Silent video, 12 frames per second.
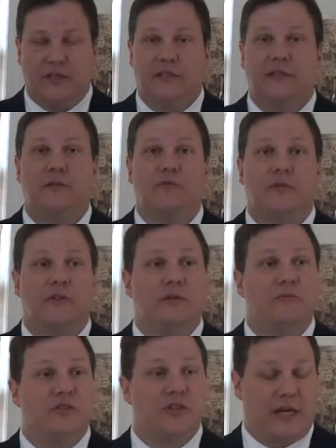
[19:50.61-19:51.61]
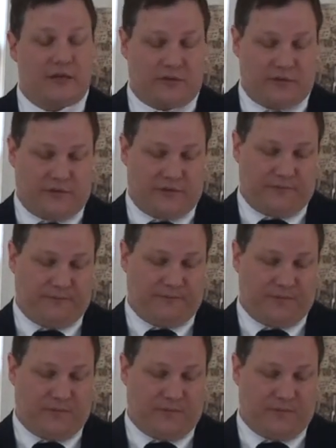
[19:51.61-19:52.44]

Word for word: the, were the rejectors,